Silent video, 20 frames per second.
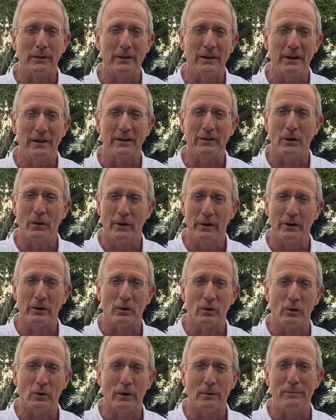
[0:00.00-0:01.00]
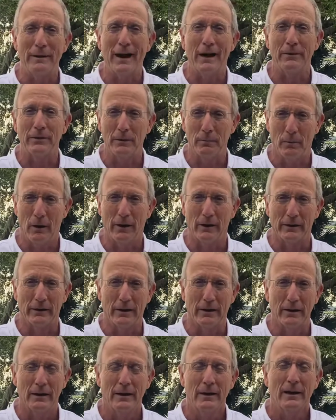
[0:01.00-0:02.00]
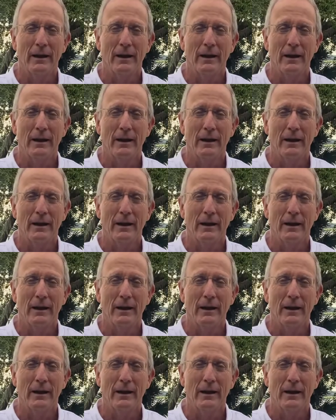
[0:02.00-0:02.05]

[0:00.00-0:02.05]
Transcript: did an article about the market